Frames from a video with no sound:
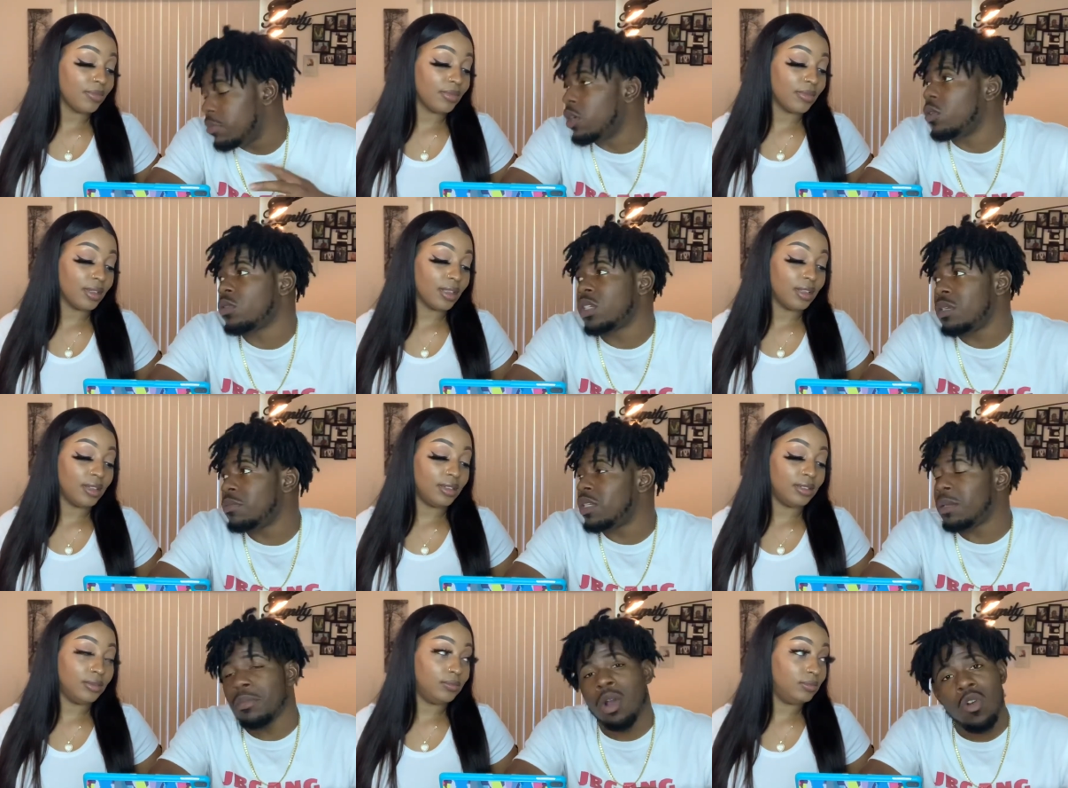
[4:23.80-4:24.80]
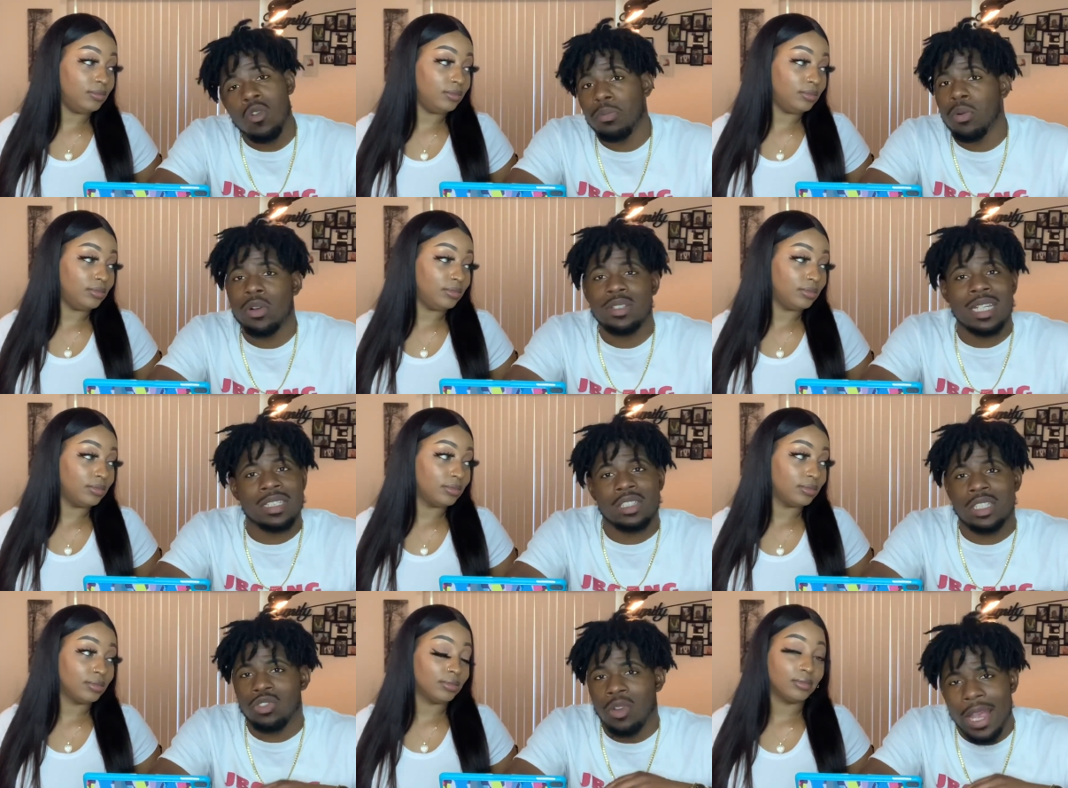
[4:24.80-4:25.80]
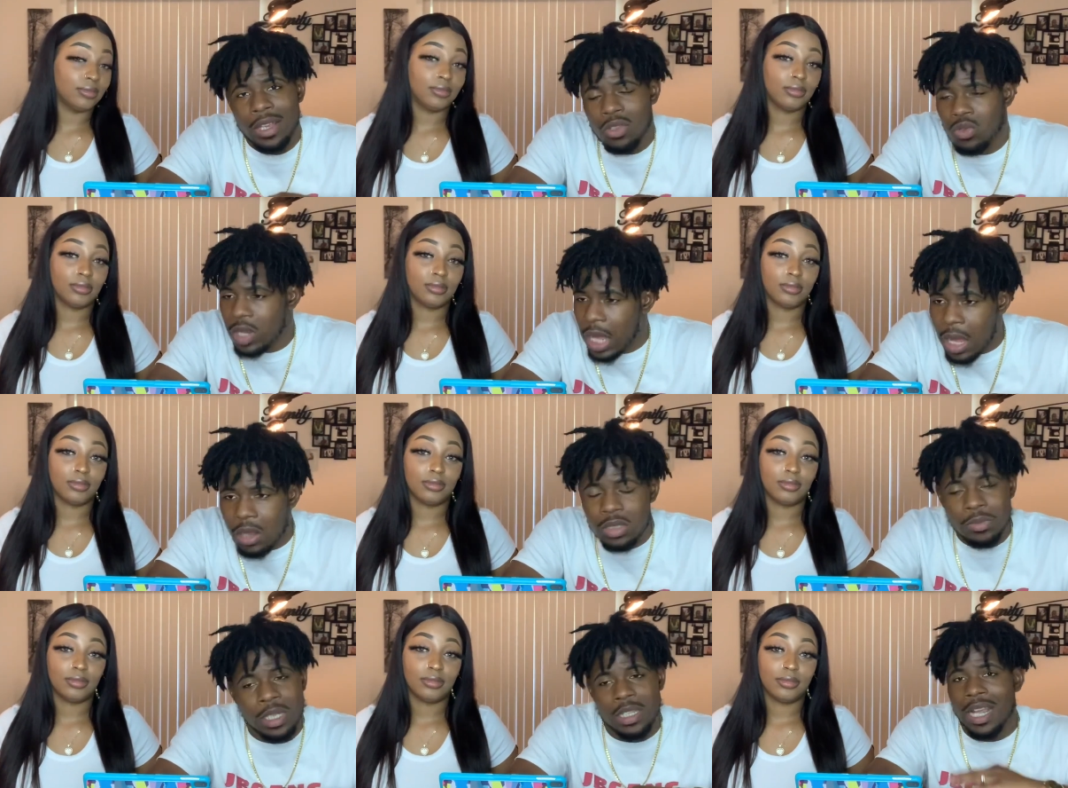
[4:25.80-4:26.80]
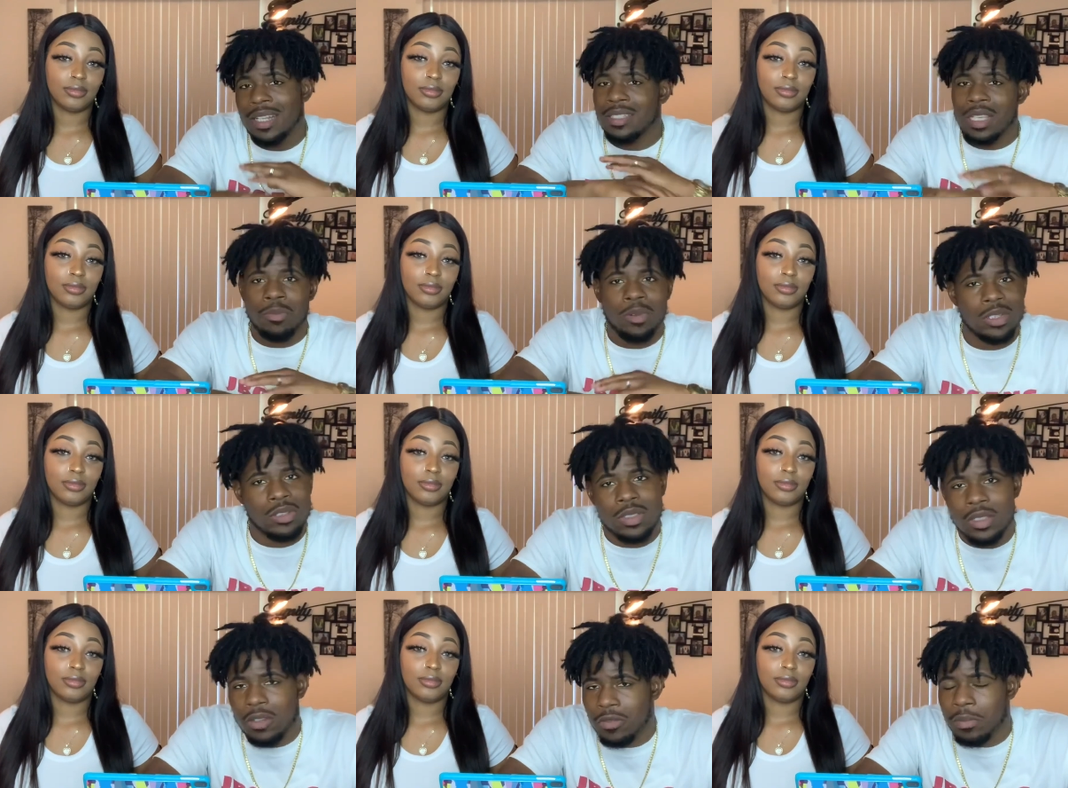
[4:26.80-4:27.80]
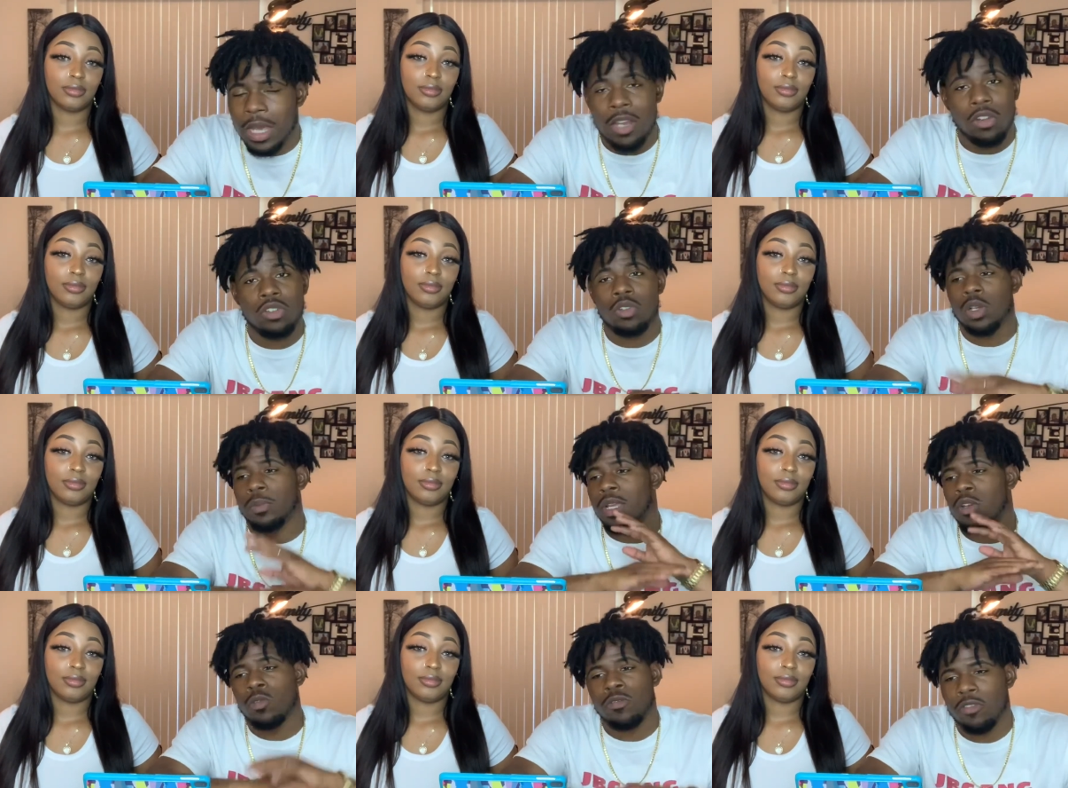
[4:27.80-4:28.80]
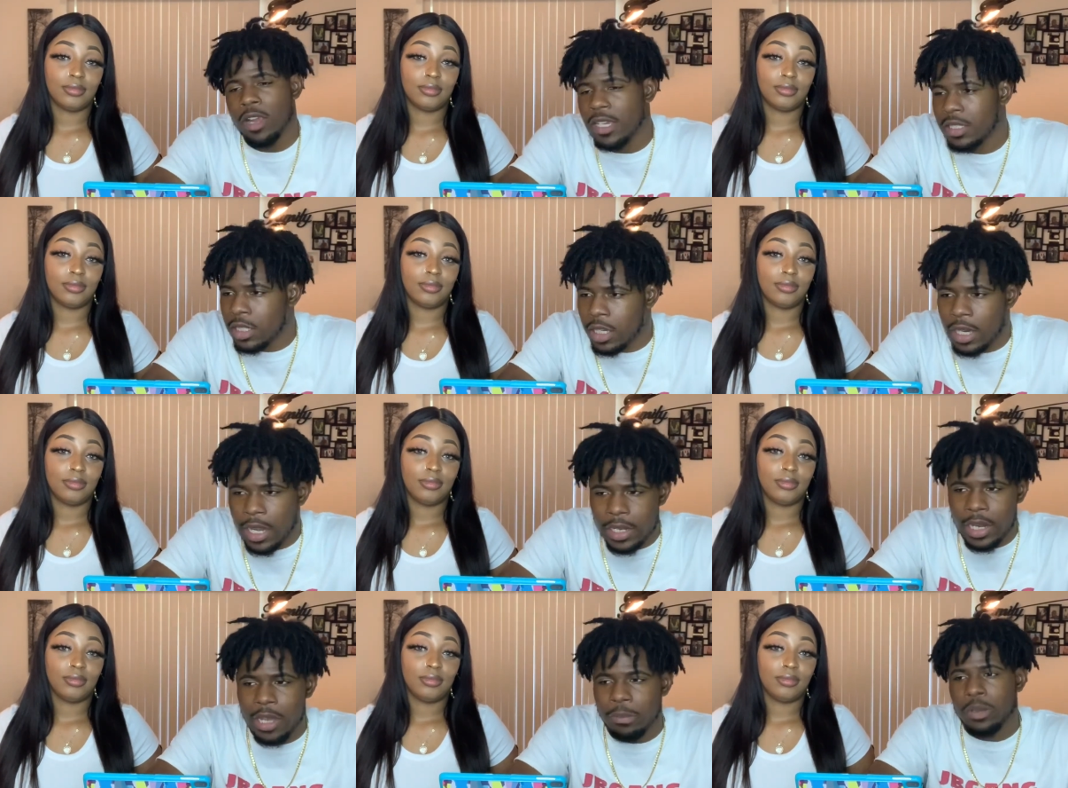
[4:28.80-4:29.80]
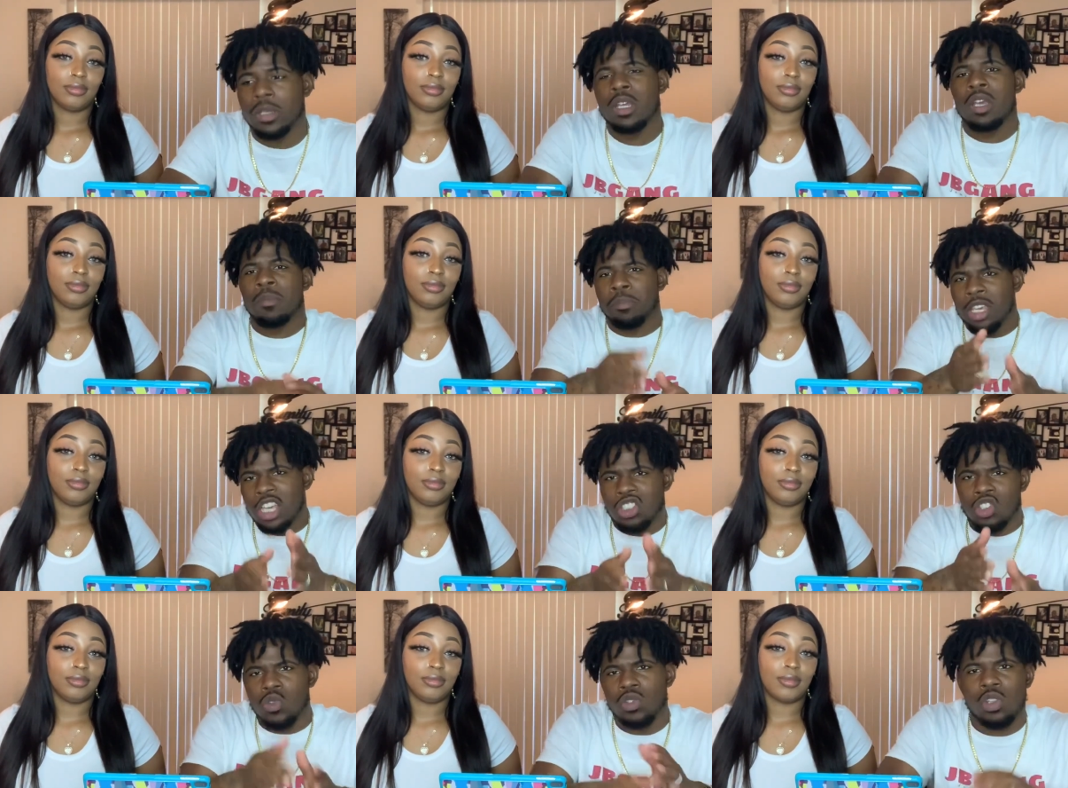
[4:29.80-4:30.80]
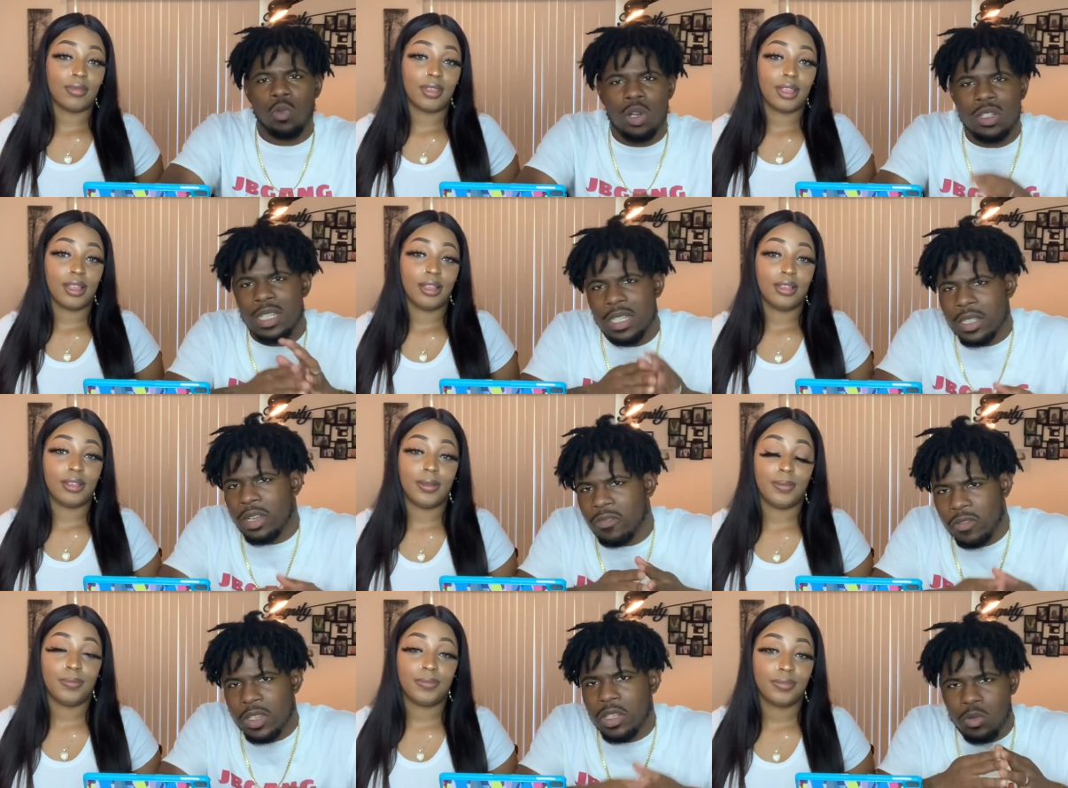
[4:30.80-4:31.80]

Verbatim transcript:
Speaker 1: though. Keep them homeboys that just dragging you down. Sometimes you got to separate yourself, man. I know you want to make new friends or nothing like that, but pick and choose the ones that there for you and